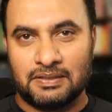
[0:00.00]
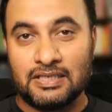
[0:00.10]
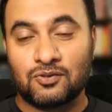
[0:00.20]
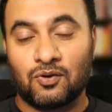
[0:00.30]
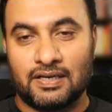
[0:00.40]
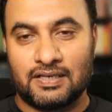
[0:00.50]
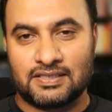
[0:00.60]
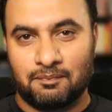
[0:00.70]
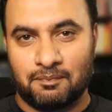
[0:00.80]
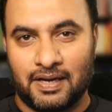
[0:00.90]
qualities
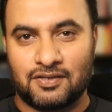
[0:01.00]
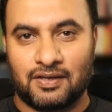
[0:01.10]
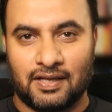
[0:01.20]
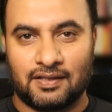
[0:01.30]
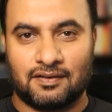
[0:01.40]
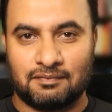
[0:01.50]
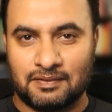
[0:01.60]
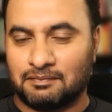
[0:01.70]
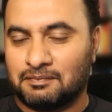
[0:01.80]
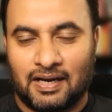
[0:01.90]
combined together,
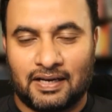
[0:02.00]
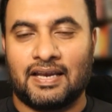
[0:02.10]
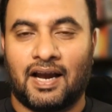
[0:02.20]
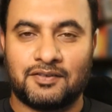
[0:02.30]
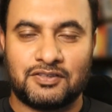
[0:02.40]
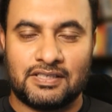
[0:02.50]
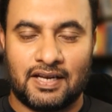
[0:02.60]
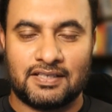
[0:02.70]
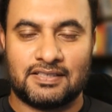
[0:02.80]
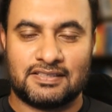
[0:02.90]
again, artificial
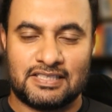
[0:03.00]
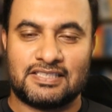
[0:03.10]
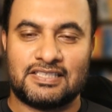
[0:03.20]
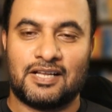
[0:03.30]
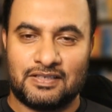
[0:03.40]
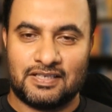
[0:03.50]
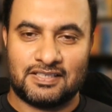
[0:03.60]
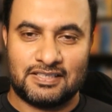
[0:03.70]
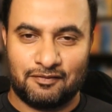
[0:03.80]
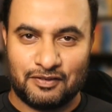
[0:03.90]
intelligence itself in
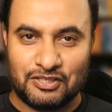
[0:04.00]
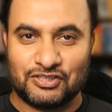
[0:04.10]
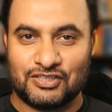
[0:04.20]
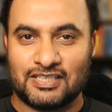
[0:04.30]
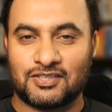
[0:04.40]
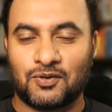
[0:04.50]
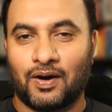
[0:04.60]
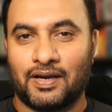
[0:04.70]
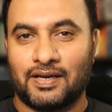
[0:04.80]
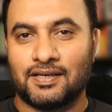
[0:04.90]
its definition is
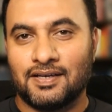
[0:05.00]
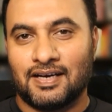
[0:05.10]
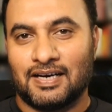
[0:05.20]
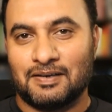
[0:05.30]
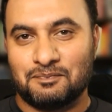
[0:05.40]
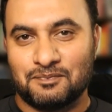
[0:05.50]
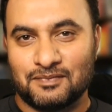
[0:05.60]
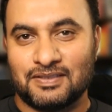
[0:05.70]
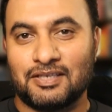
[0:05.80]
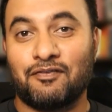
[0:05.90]
quite
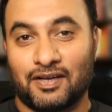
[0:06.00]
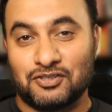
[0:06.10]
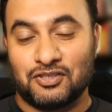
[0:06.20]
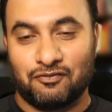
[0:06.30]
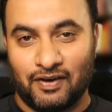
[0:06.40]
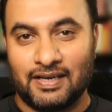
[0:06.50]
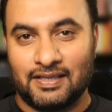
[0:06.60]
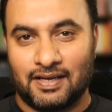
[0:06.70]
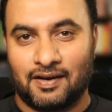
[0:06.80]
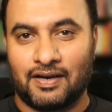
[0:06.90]
difficult to define
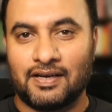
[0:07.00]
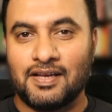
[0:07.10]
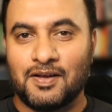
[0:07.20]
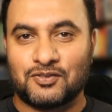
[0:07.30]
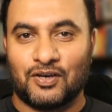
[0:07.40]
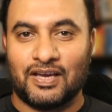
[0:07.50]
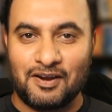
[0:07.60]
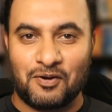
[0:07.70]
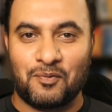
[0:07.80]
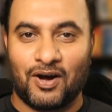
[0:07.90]
that, right? So
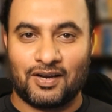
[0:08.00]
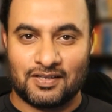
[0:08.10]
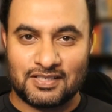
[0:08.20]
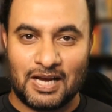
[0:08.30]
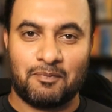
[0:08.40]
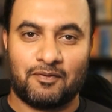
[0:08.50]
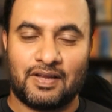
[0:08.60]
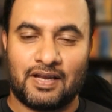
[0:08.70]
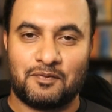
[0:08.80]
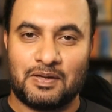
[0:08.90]
AI robot on top of
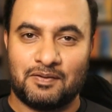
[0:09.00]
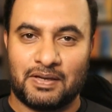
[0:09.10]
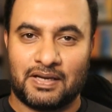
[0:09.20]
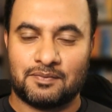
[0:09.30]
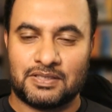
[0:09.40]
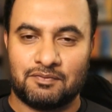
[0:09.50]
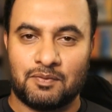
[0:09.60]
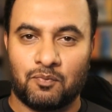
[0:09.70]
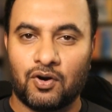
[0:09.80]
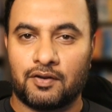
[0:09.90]
that, it becomes
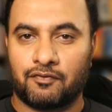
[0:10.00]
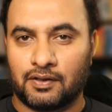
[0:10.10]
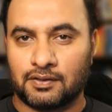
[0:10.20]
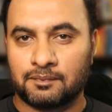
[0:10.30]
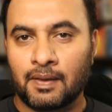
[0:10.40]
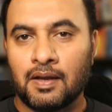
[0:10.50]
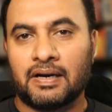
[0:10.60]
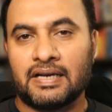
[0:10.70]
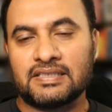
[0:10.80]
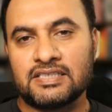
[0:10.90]
even more difficult.
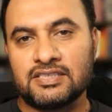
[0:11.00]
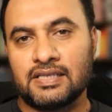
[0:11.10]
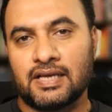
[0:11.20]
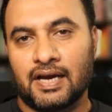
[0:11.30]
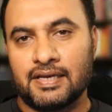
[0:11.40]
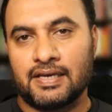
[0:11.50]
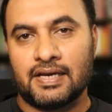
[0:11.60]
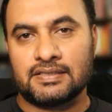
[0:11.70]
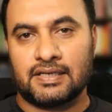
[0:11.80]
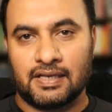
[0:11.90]
But essentially the idea
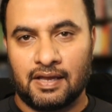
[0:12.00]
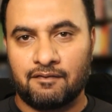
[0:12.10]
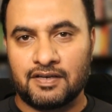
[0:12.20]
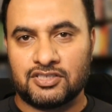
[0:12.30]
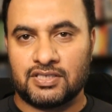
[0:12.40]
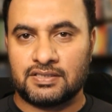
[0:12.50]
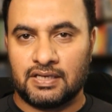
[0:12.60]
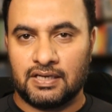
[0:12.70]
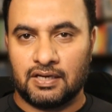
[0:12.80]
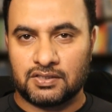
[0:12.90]
is that it leverages
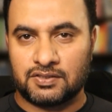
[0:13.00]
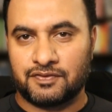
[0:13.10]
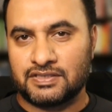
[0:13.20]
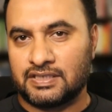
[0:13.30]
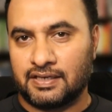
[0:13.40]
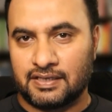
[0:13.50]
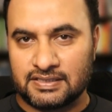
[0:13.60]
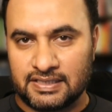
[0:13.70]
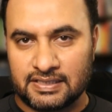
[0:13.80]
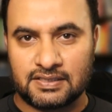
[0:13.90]
sophisticated
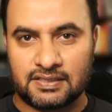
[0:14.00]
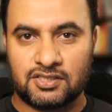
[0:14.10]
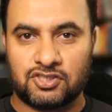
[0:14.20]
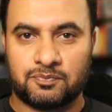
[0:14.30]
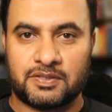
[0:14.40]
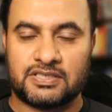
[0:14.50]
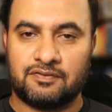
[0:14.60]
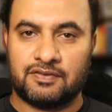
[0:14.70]
sensors to perceive the